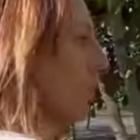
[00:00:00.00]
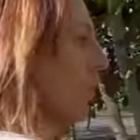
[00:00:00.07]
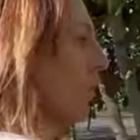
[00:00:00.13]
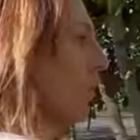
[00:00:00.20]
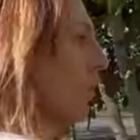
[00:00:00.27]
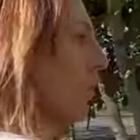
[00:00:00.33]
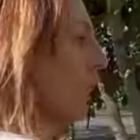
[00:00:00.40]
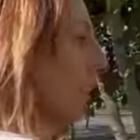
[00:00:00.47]

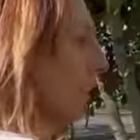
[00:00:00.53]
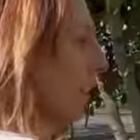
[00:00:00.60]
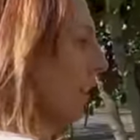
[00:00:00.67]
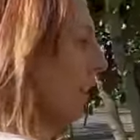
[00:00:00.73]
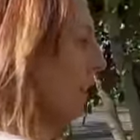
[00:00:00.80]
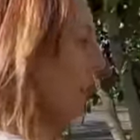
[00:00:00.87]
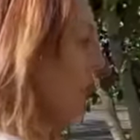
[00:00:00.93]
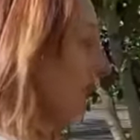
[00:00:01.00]
so I can
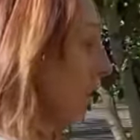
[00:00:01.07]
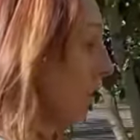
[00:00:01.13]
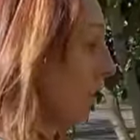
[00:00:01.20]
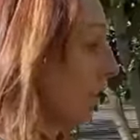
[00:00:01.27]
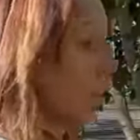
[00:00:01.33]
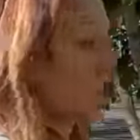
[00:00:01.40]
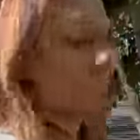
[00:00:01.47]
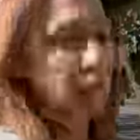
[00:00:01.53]
see
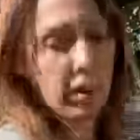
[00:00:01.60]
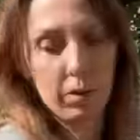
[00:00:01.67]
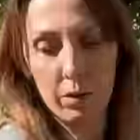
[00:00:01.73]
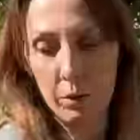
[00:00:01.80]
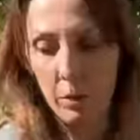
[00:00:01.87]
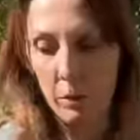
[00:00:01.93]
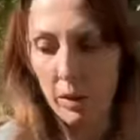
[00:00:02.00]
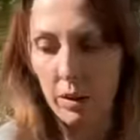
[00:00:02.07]
underneath a little
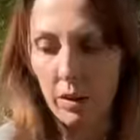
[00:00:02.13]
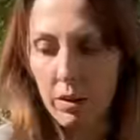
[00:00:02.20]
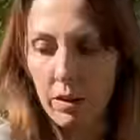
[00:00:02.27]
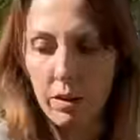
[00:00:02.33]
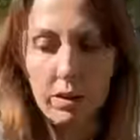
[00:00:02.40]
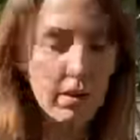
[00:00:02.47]
bit better.